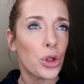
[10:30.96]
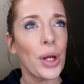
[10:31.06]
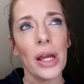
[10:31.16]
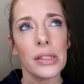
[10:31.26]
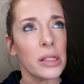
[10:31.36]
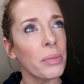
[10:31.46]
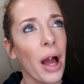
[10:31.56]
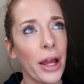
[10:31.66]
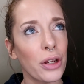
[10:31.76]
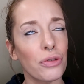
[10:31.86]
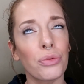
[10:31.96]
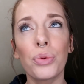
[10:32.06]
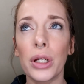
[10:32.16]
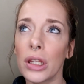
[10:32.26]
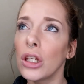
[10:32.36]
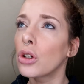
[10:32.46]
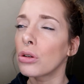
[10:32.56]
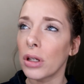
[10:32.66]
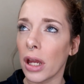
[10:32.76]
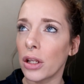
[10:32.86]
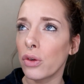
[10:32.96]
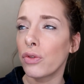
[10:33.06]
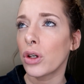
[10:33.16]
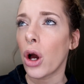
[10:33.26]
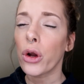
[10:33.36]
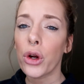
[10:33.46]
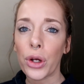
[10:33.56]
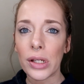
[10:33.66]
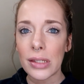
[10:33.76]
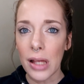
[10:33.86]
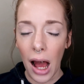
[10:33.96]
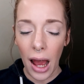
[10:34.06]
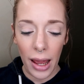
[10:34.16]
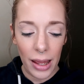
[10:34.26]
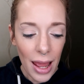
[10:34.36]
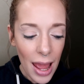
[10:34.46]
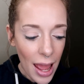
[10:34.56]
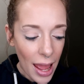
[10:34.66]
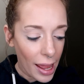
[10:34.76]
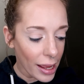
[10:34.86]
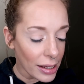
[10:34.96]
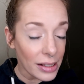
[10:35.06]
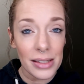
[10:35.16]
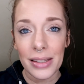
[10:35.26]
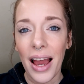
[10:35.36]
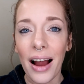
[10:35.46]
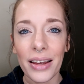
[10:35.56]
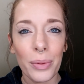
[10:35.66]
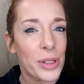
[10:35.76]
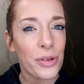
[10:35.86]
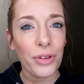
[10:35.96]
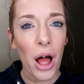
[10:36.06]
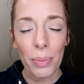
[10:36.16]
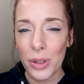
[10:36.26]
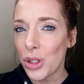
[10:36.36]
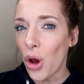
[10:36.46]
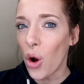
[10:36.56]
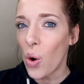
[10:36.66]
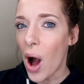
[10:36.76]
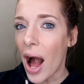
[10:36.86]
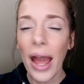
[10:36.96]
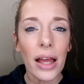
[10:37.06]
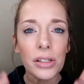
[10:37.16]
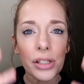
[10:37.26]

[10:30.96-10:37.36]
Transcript: create some kind of really creative cut crease eye. And yeah, it was a flop. So I had